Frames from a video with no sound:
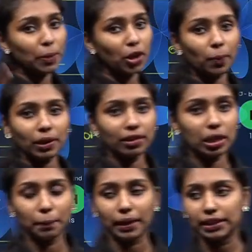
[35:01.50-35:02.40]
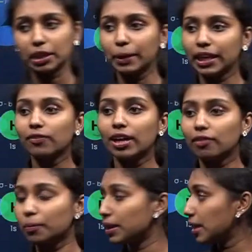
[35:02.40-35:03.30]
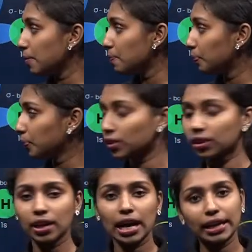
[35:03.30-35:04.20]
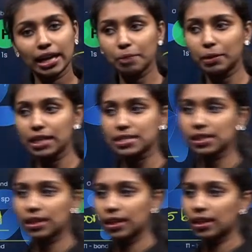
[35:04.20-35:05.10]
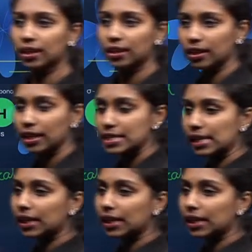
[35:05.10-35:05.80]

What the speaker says: p orbital will combine. The remaining one will be the unhybridized. Is that